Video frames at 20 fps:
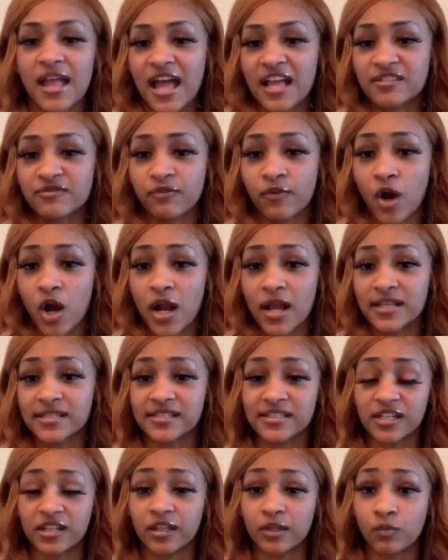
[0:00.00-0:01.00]
as far as
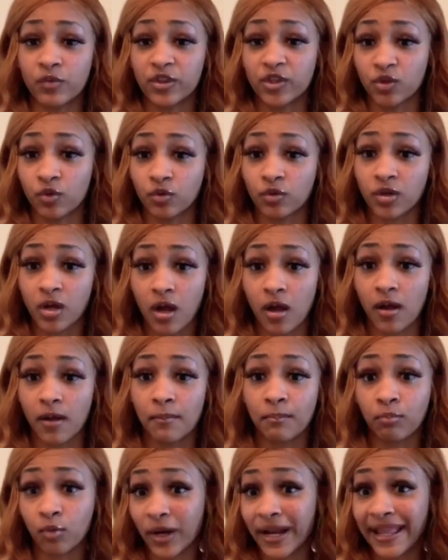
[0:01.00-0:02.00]
dealing with your
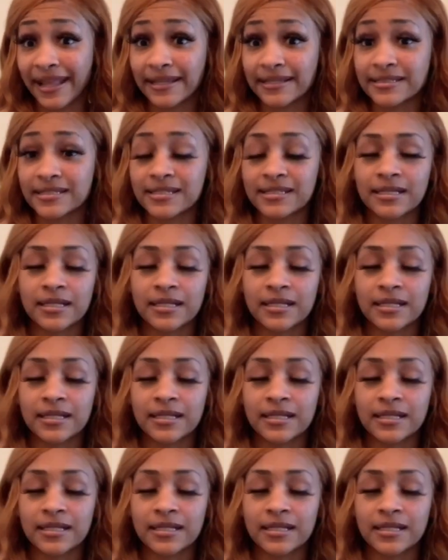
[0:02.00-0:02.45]
brand